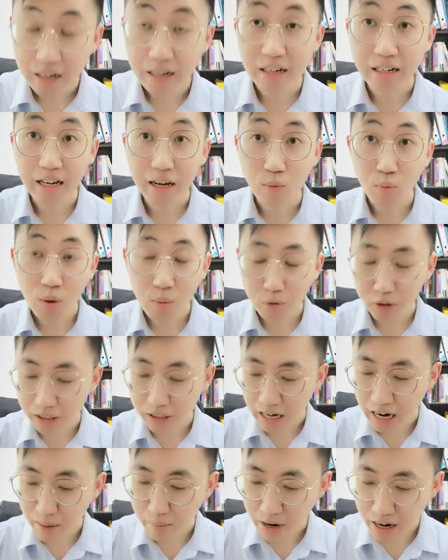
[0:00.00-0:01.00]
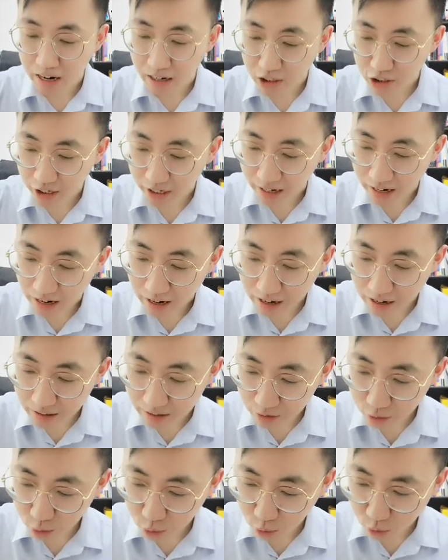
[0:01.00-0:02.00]
And then one more time, uh, check. Uh,
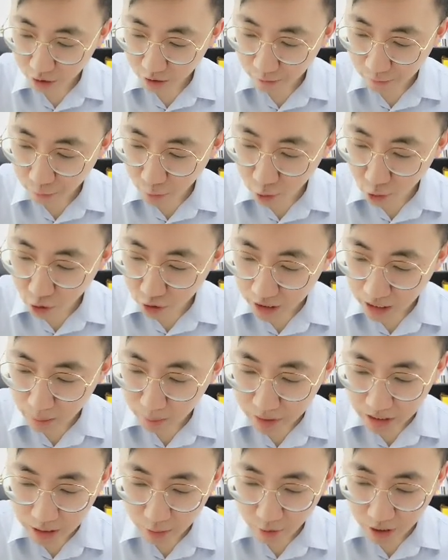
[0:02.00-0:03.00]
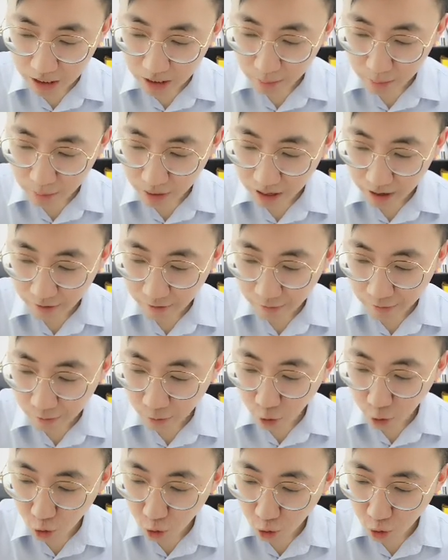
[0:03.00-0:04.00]
24 can be divided by
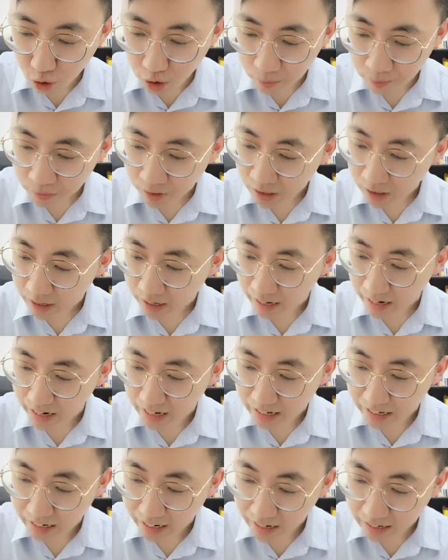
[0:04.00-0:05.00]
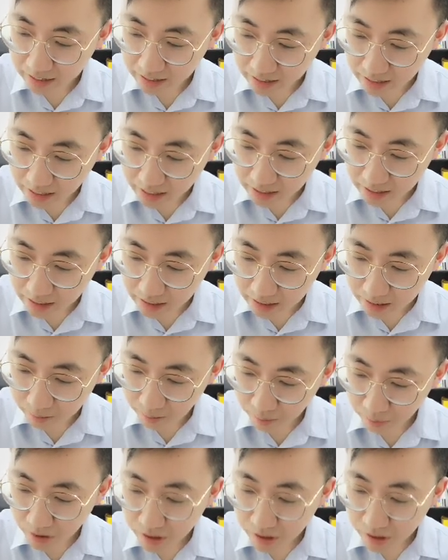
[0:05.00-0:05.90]
4 and then 6.